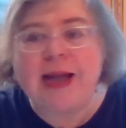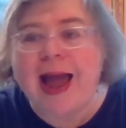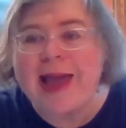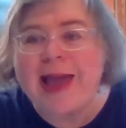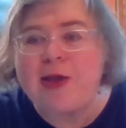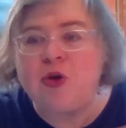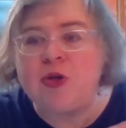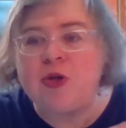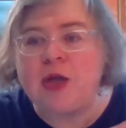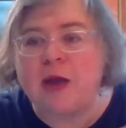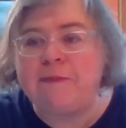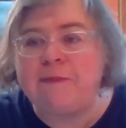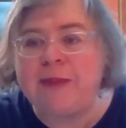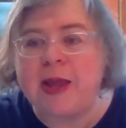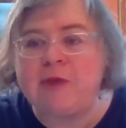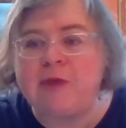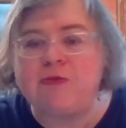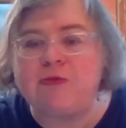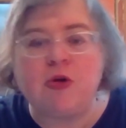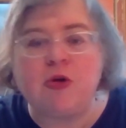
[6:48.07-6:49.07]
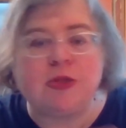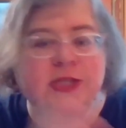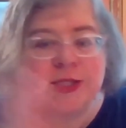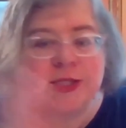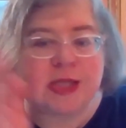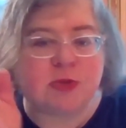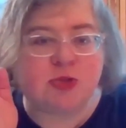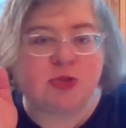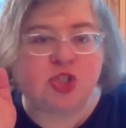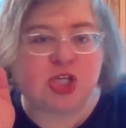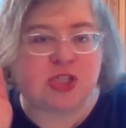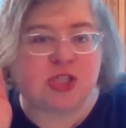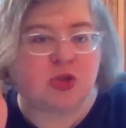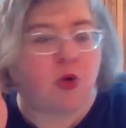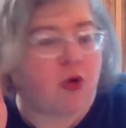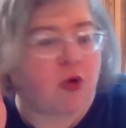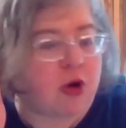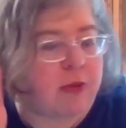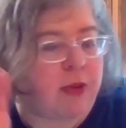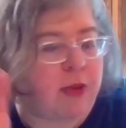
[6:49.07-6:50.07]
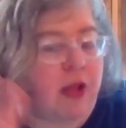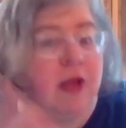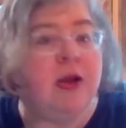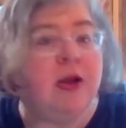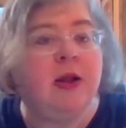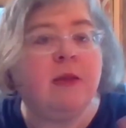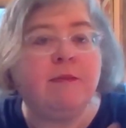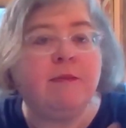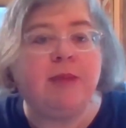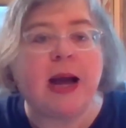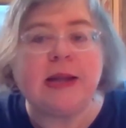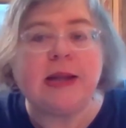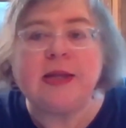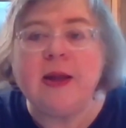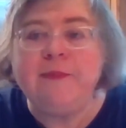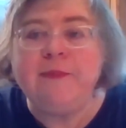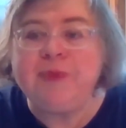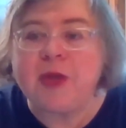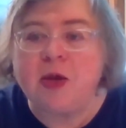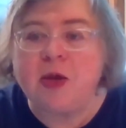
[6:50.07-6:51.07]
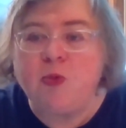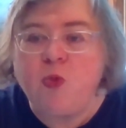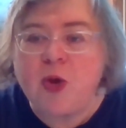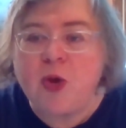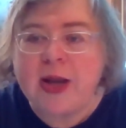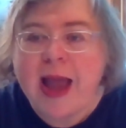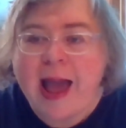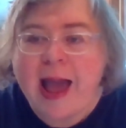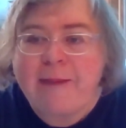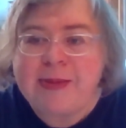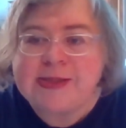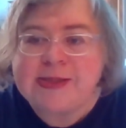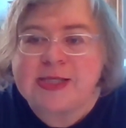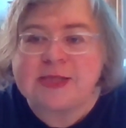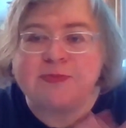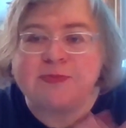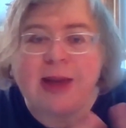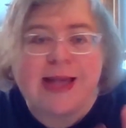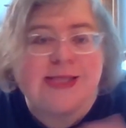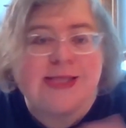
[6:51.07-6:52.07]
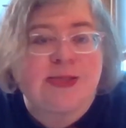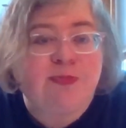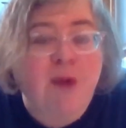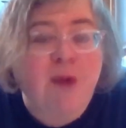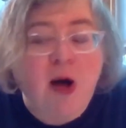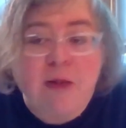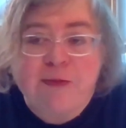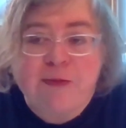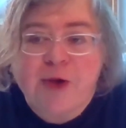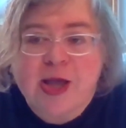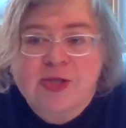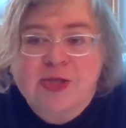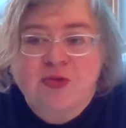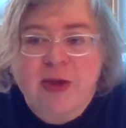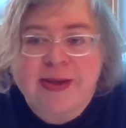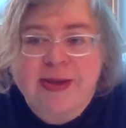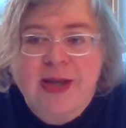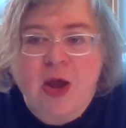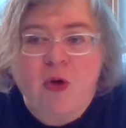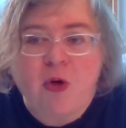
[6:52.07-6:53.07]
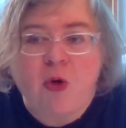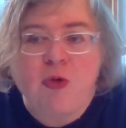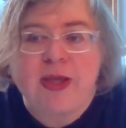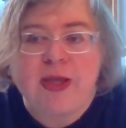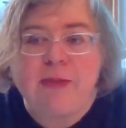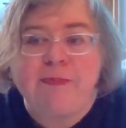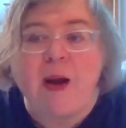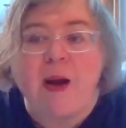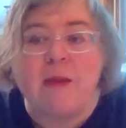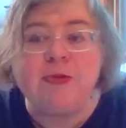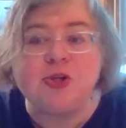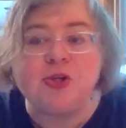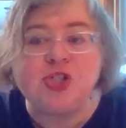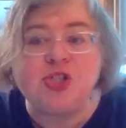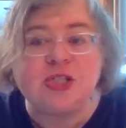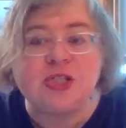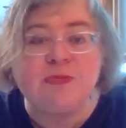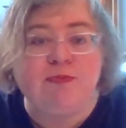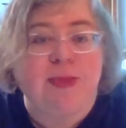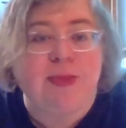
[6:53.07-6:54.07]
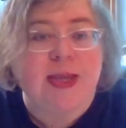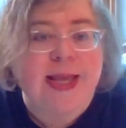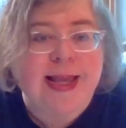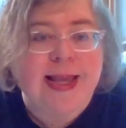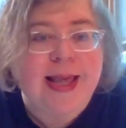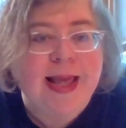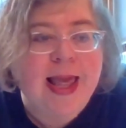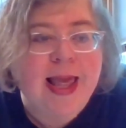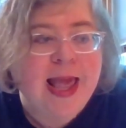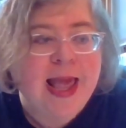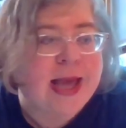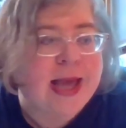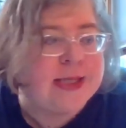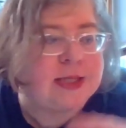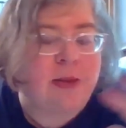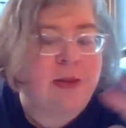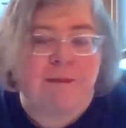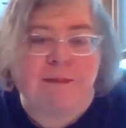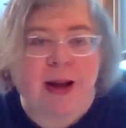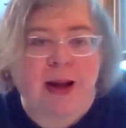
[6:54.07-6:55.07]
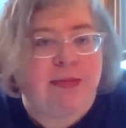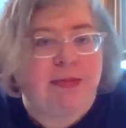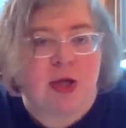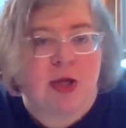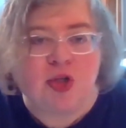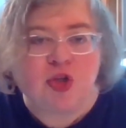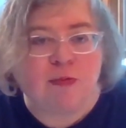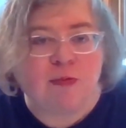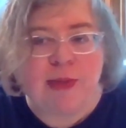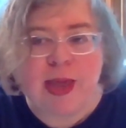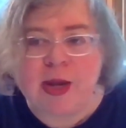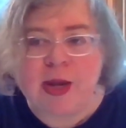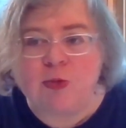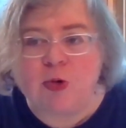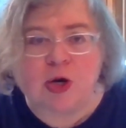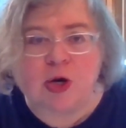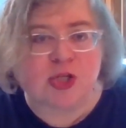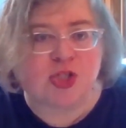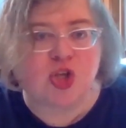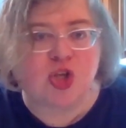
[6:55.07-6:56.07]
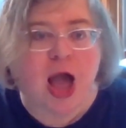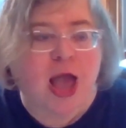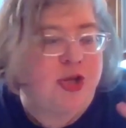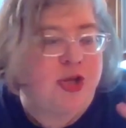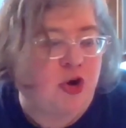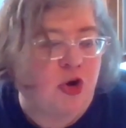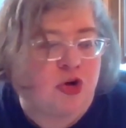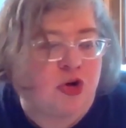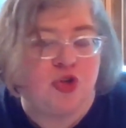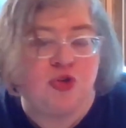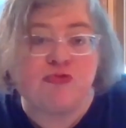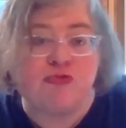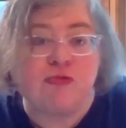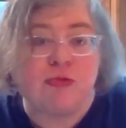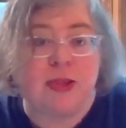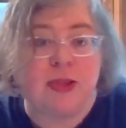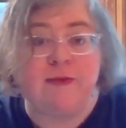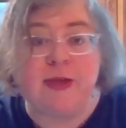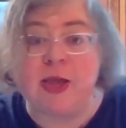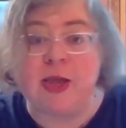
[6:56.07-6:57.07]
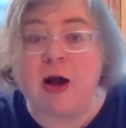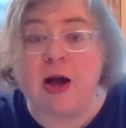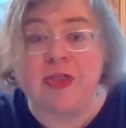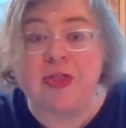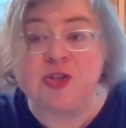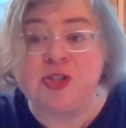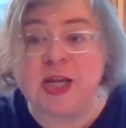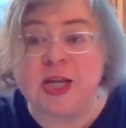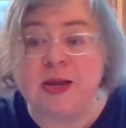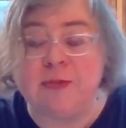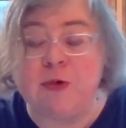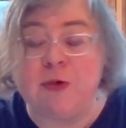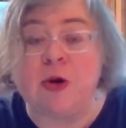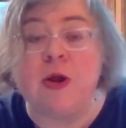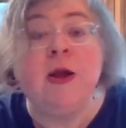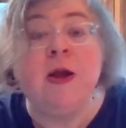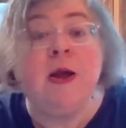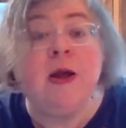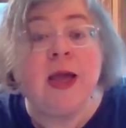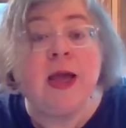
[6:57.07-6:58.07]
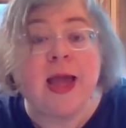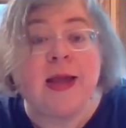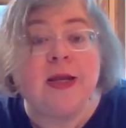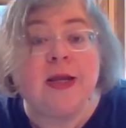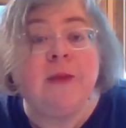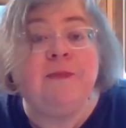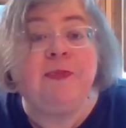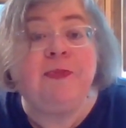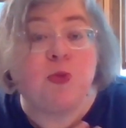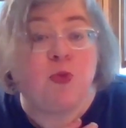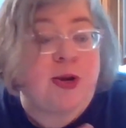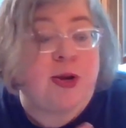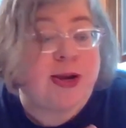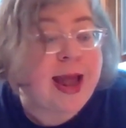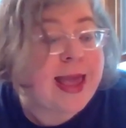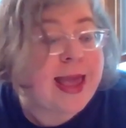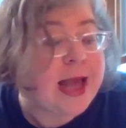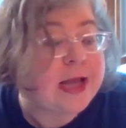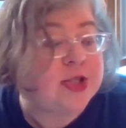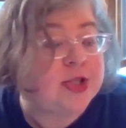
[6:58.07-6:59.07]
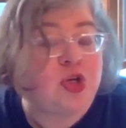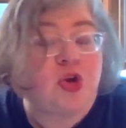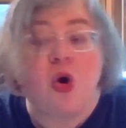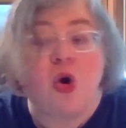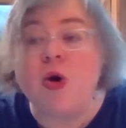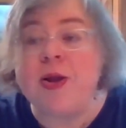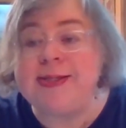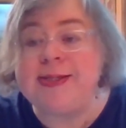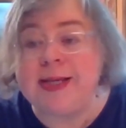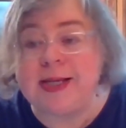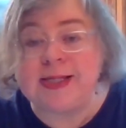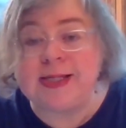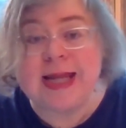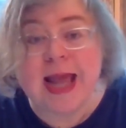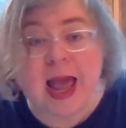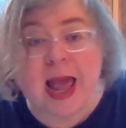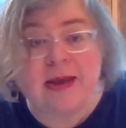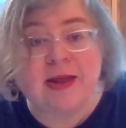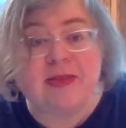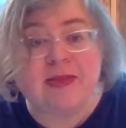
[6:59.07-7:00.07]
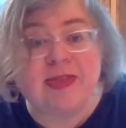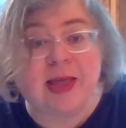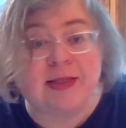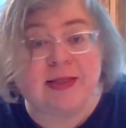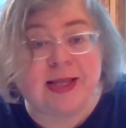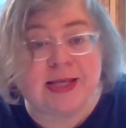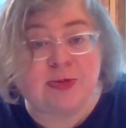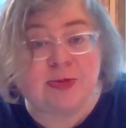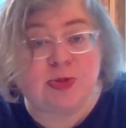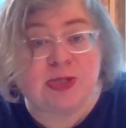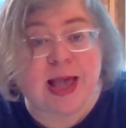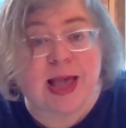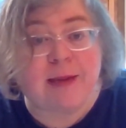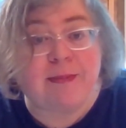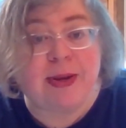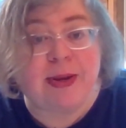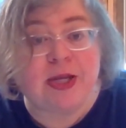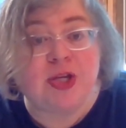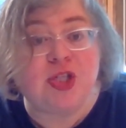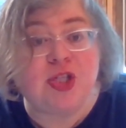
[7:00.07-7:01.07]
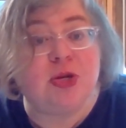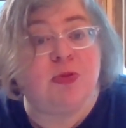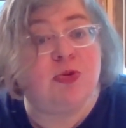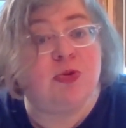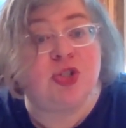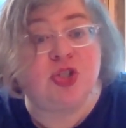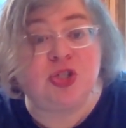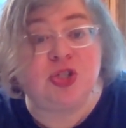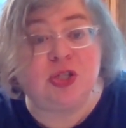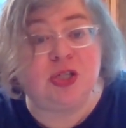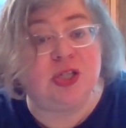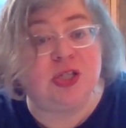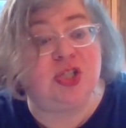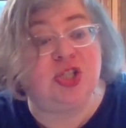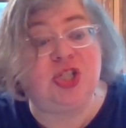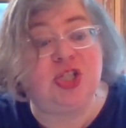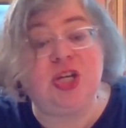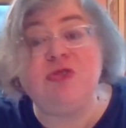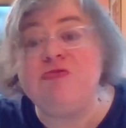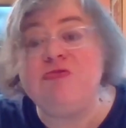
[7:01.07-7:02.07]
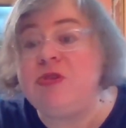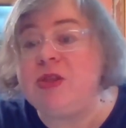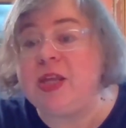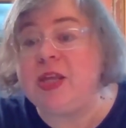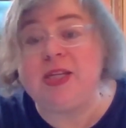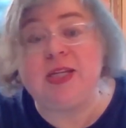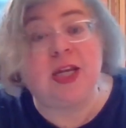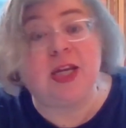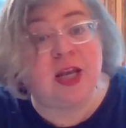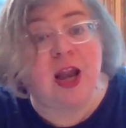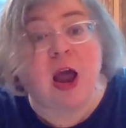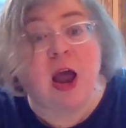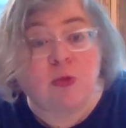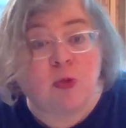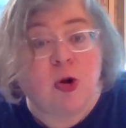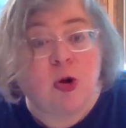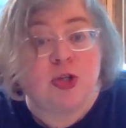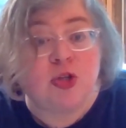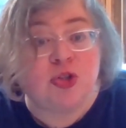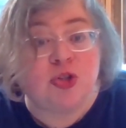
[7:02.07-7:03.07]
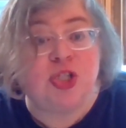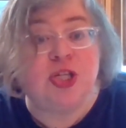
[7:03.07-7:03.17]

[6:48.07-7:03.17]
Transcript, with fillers: I could not pay royalties. It was just horrible. But what happens is my small press right now only publishes me and public domain work. So I don't do living authors anymore. And when I had to go and tell Tanith that this was happening, she was she really did not want to.